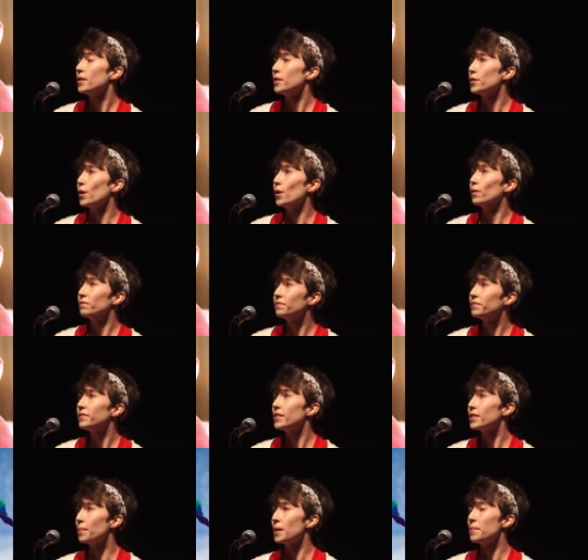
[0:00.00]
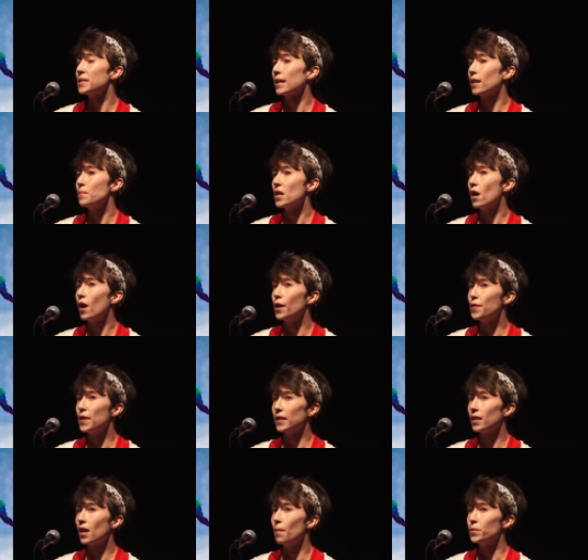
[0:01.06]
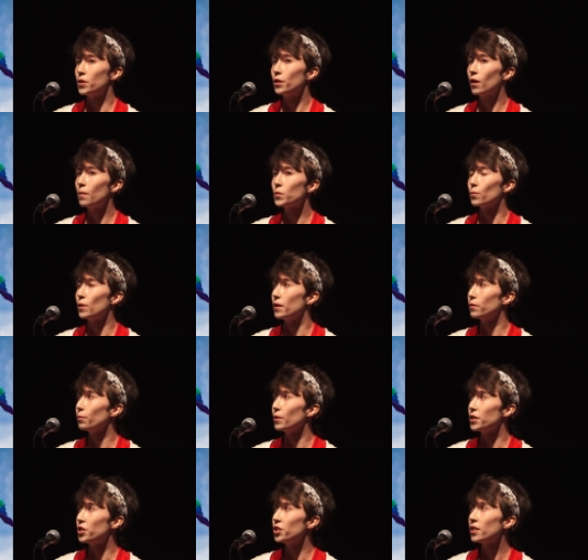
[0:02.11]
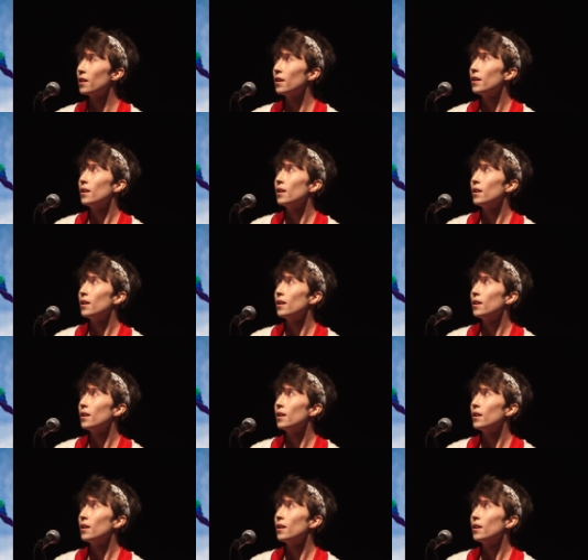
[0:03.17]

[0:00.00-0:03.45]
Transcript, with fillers: So sometimes that can be a hard thing to come to terms with, which